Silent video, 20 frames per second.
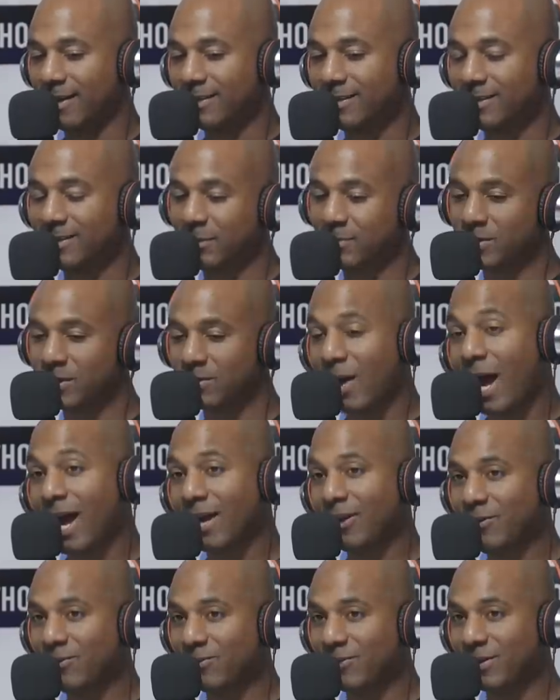She told me something,
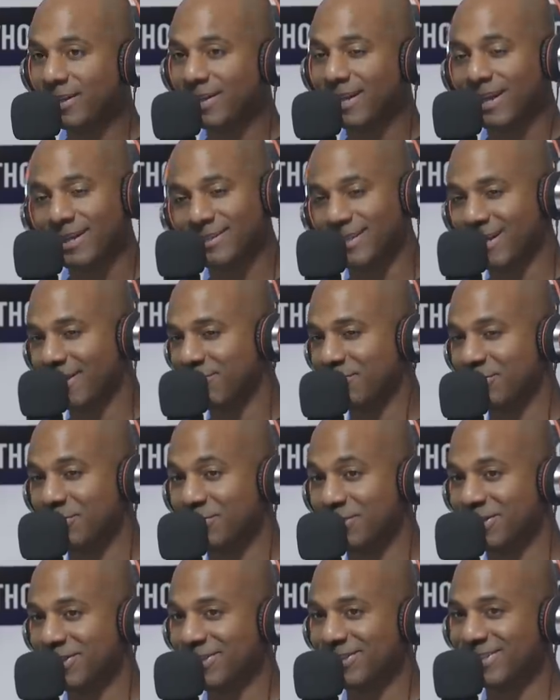how you feeling? I said, I feel
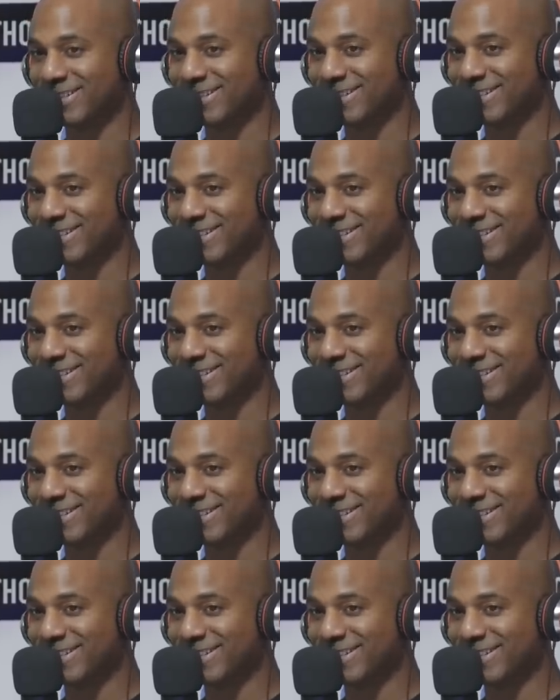good.